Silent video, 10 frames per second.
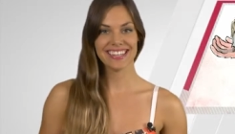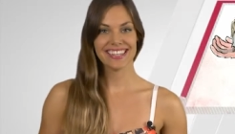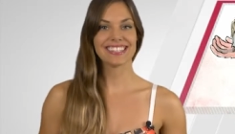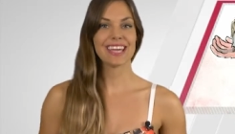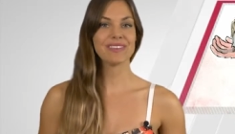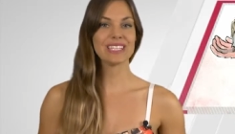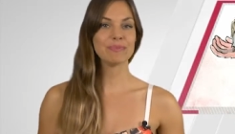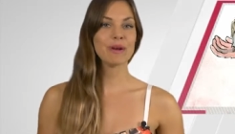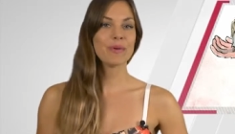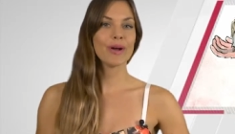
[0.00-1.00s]
Steven
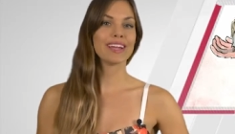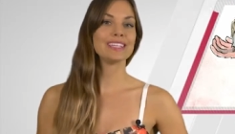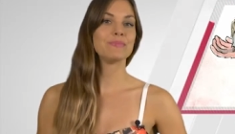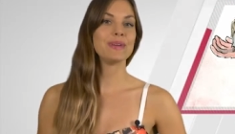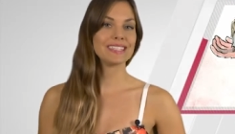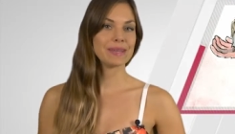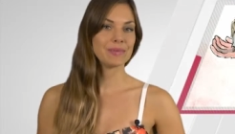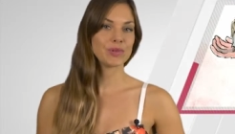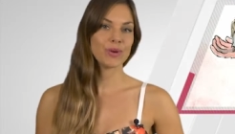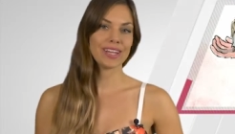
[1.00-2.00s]
Spielberg is busy
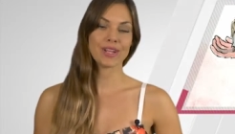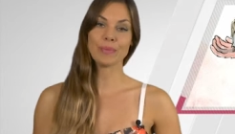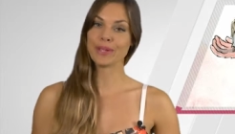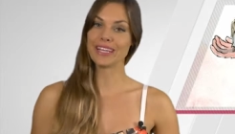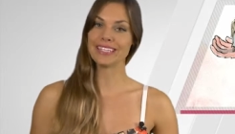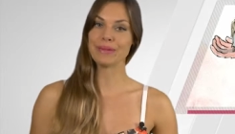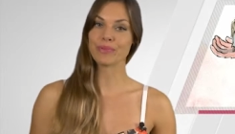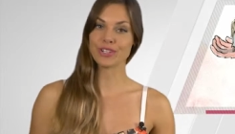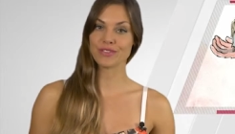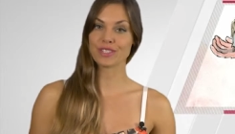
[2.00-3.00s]
between completing
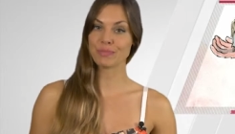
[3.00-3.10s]
Bridge of